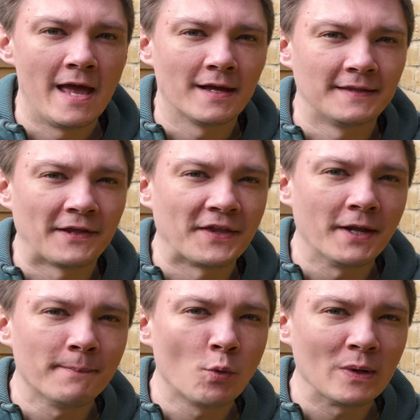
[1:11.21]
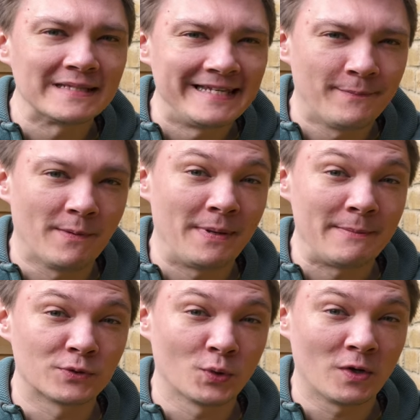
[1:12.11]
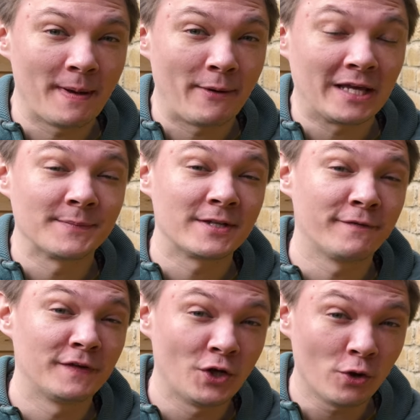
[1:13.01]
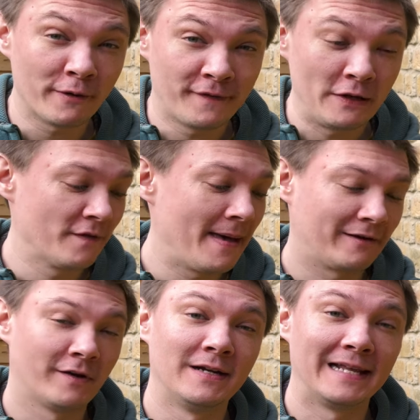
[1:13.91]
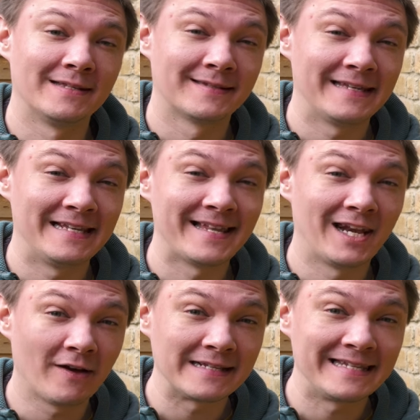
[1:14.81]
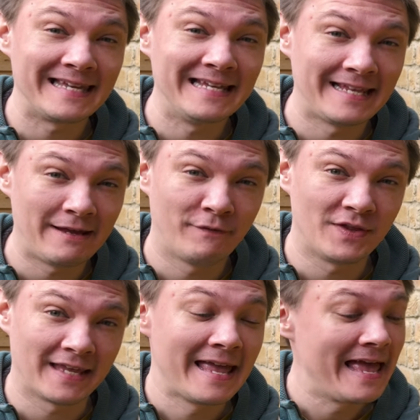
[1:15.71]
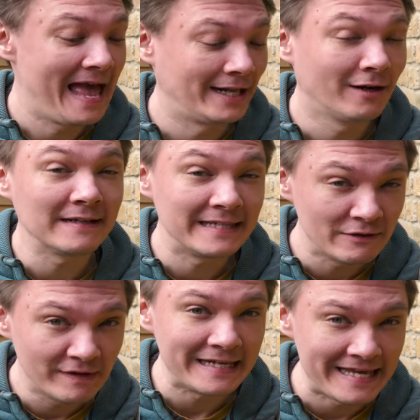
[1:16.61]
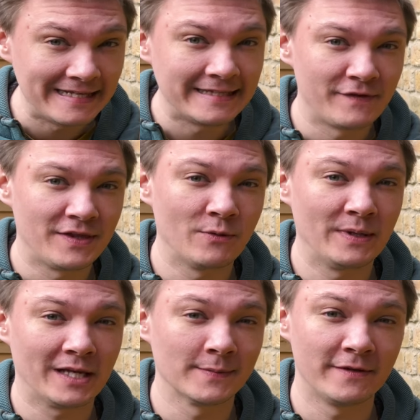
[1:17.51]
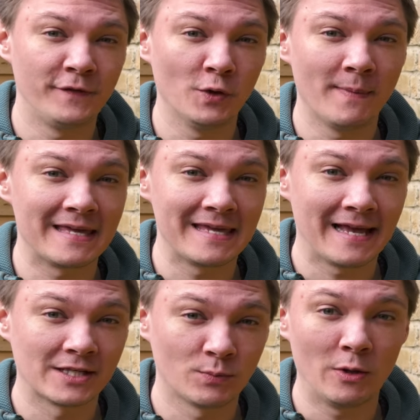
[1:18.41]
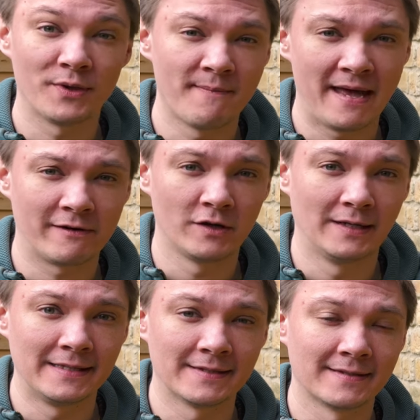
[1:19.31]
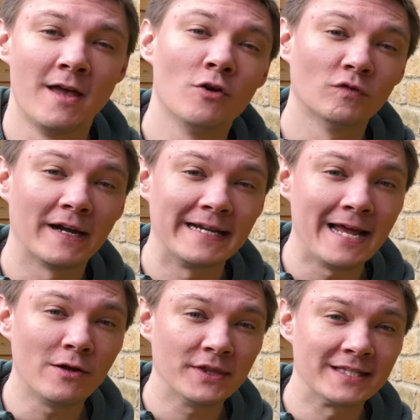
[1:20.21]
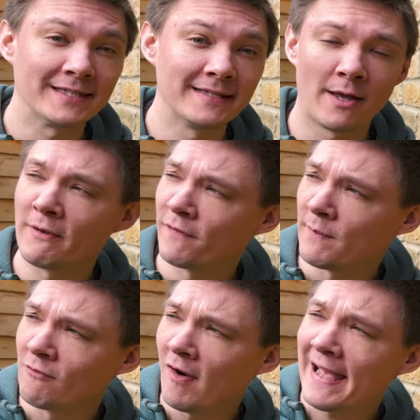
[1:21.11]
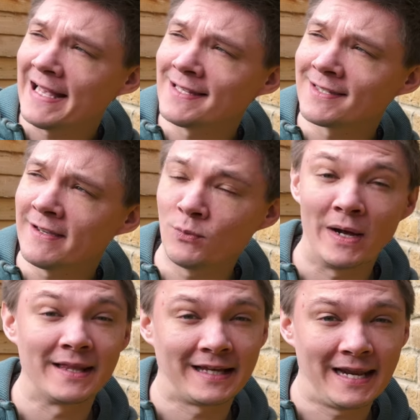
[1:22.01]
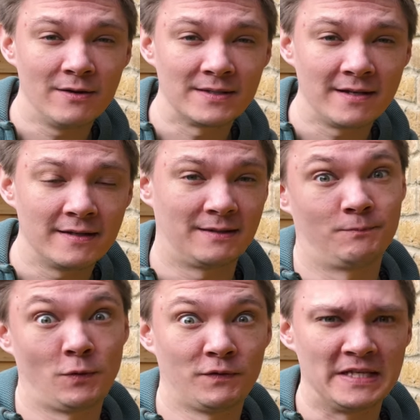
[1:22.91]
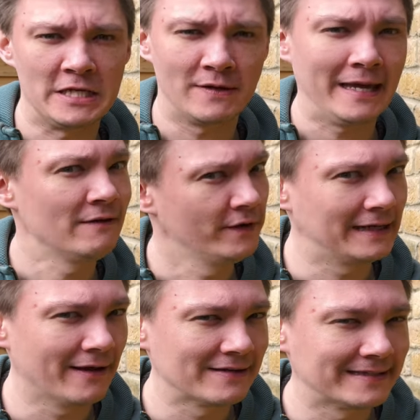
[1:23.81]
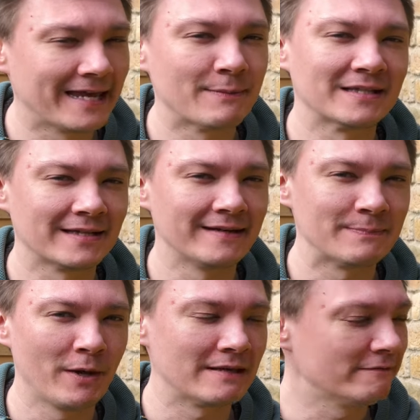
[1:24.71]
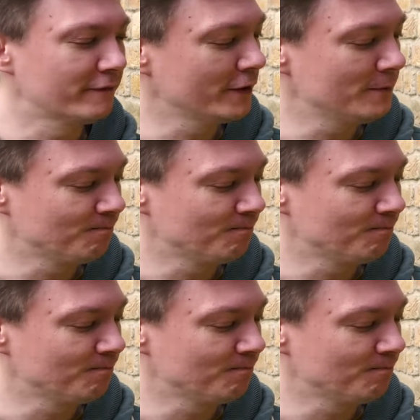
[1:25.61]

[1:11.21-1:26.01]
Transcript: Now the number one tip that people talk about when it comes to photography with a macro lens is that lighting is everything. And lighting really is everything when it comes to filmmaking as well with a macro lens. Right now, the sun is coming from my right hand side where the clouds are, it's obviously the UK, very cloudy today, but the sun is poking through.